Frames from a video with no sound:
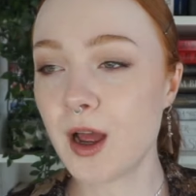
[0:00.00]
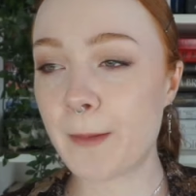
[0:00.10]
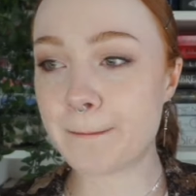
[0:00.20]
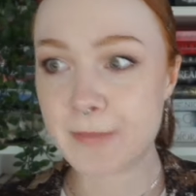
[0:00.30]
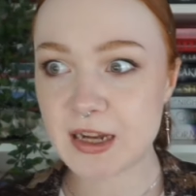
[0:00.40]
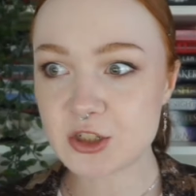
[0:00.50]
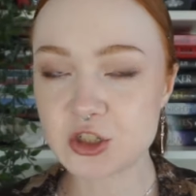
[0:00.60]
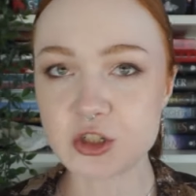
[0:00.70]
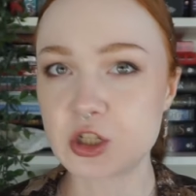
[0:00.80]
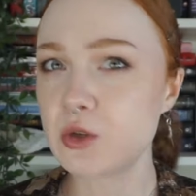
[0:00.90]
much
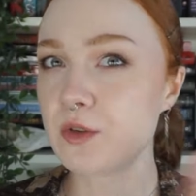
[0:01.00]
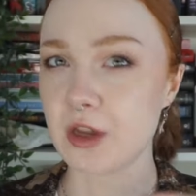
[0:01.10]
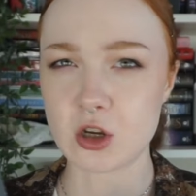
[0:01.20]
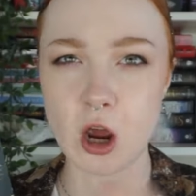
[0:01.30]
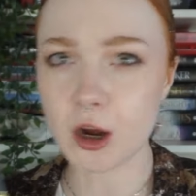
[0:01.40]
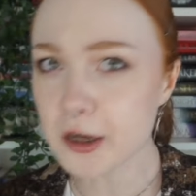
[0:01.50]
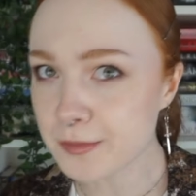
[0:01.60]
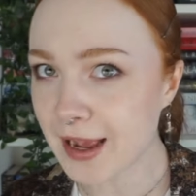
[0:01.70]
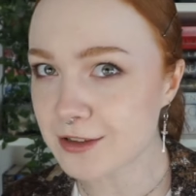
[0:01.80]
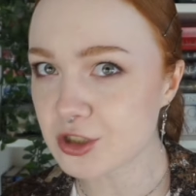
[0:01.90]
to the card
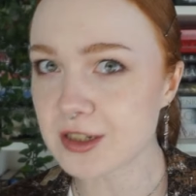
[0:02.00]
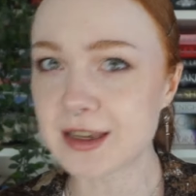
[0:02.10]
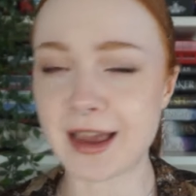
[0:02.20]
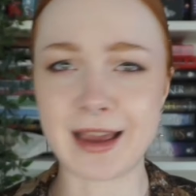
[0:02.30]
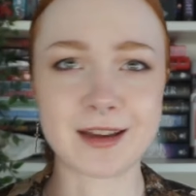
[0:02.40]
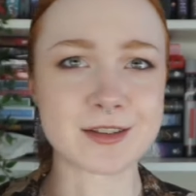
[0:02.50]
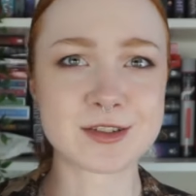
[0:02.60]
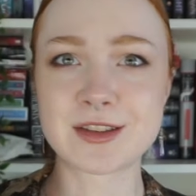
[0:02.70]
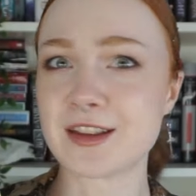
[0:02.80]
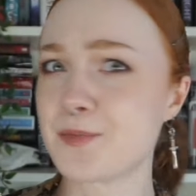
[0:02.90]
magic and
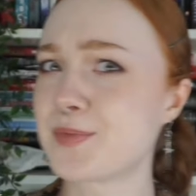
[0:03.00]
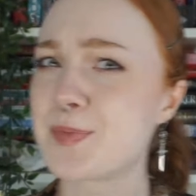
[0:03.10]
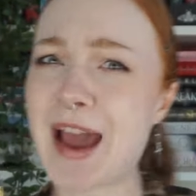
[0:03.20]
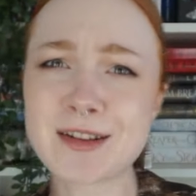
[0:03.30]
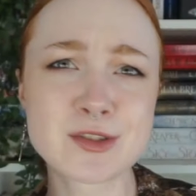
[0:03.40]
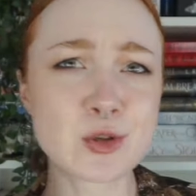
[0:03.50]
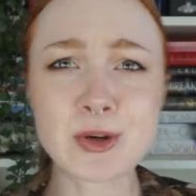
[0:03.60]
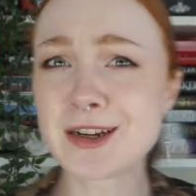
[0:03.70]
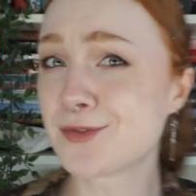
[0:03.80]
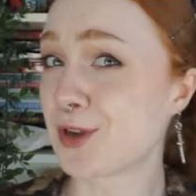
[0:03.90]
the
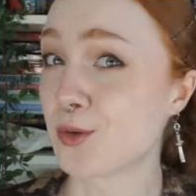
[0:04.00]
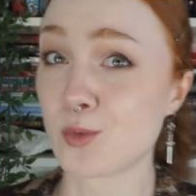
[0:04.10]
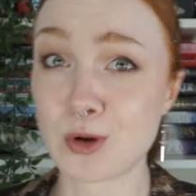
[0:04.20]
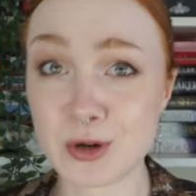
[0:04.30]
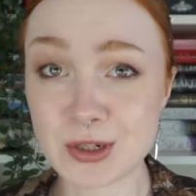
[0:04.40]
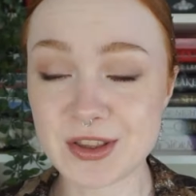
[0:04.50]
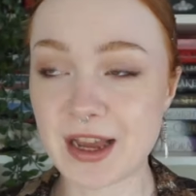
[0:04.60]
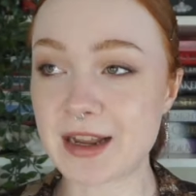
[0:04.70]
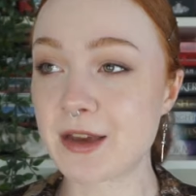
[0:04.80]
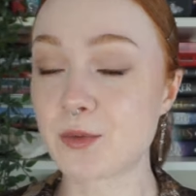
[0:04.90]
backstory of their world that
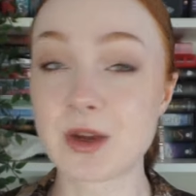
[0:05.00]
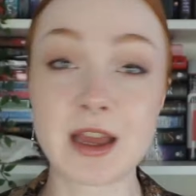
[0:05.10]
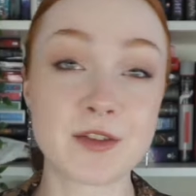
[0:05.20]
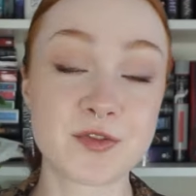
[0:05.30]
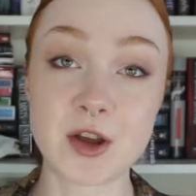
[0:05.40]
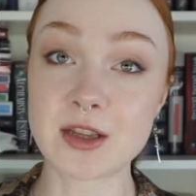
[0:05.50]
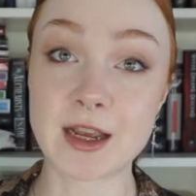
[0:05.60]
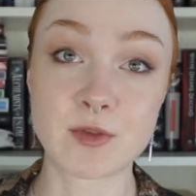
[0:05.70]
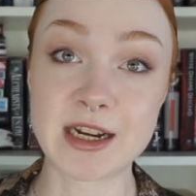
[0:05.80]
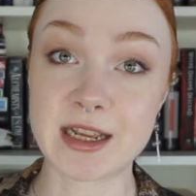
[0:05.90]
it felt like
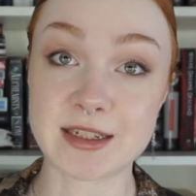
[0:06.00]
reading a